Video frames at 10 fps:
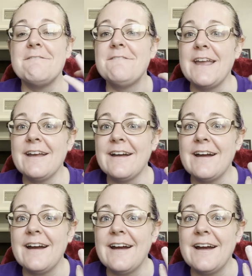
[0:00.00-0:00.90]

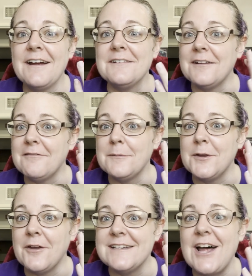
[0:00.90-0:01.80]
finger, not
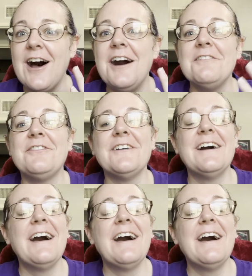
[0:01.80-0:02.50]
flipping you guys off.